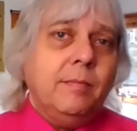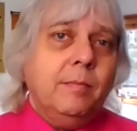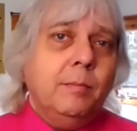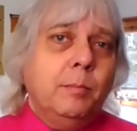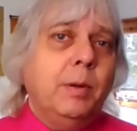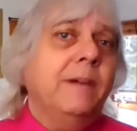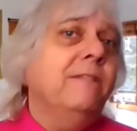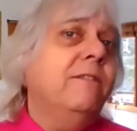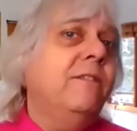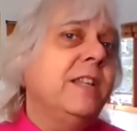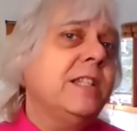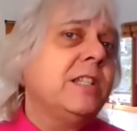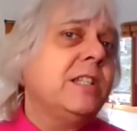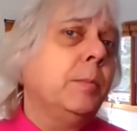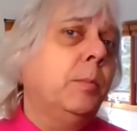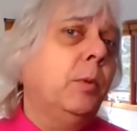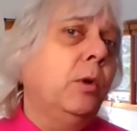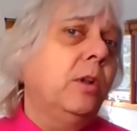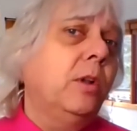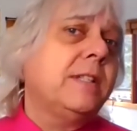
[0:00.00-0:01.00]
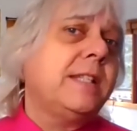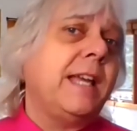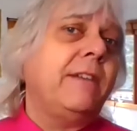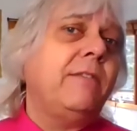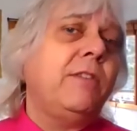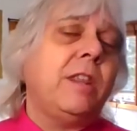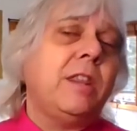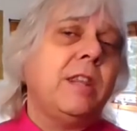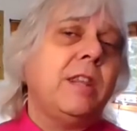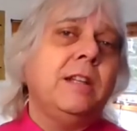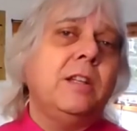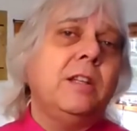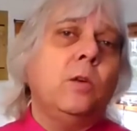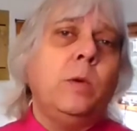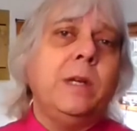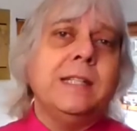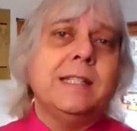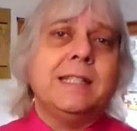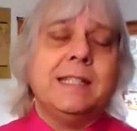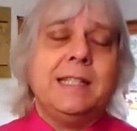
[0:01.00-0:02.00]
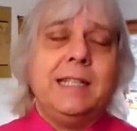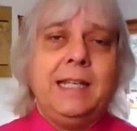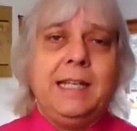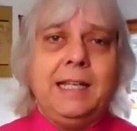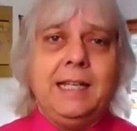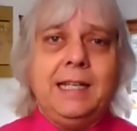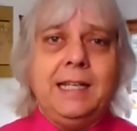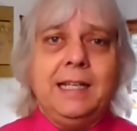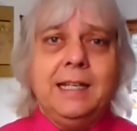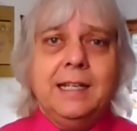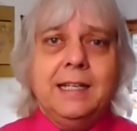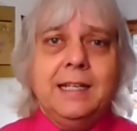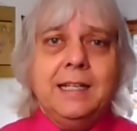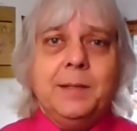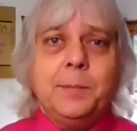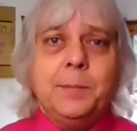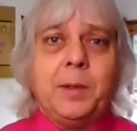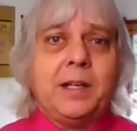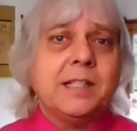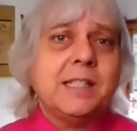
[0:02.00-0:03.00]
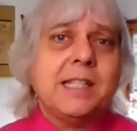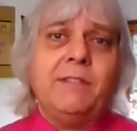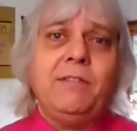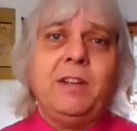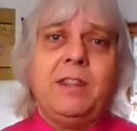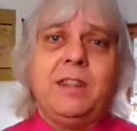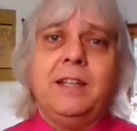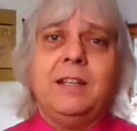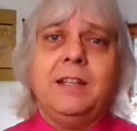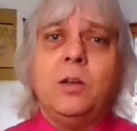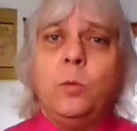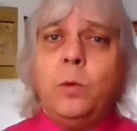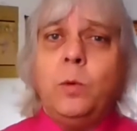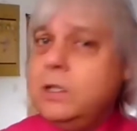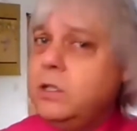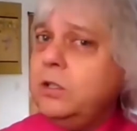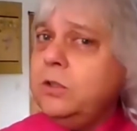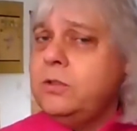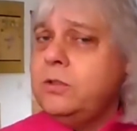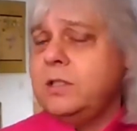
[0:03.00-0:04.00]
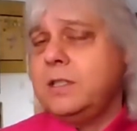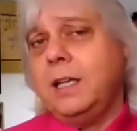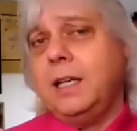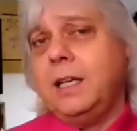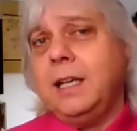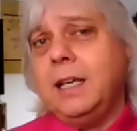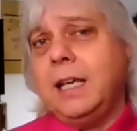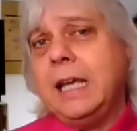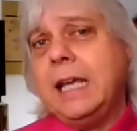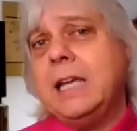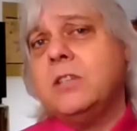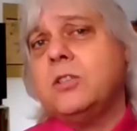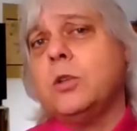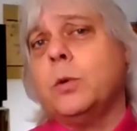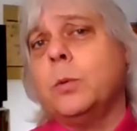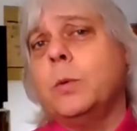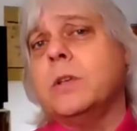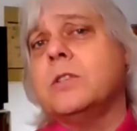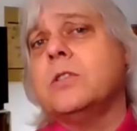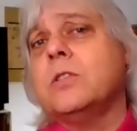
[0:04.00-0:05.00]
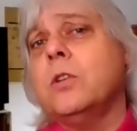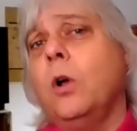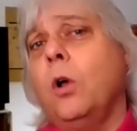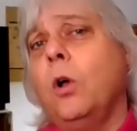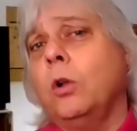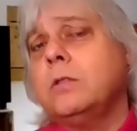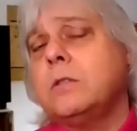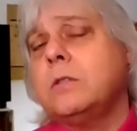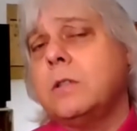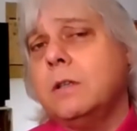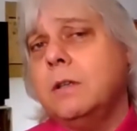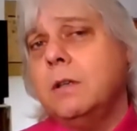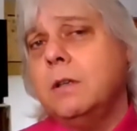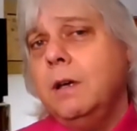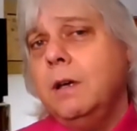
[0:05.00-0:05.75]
but visible is everything that we see, because everything that we do see is a result,